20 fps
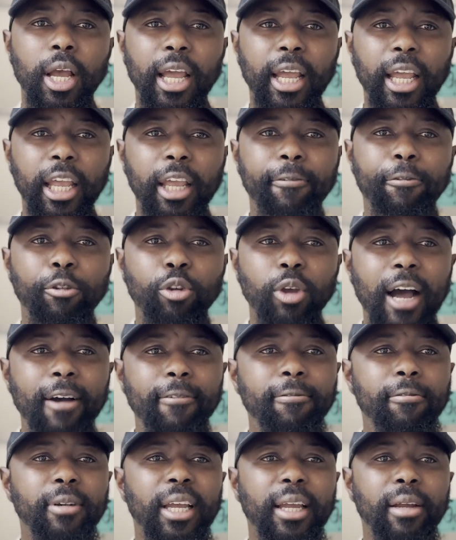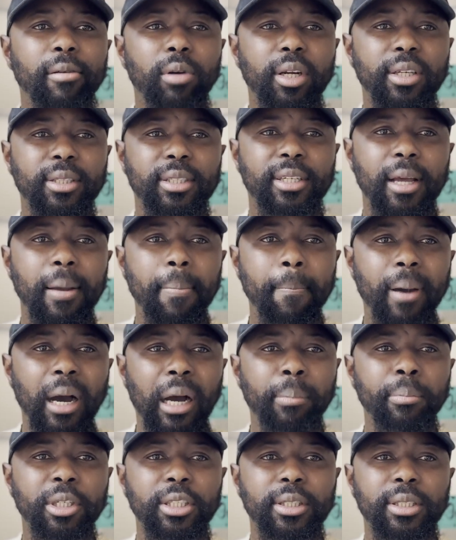If you have a resident
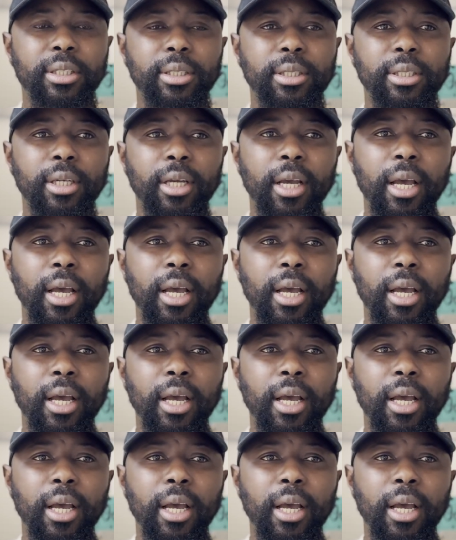permit,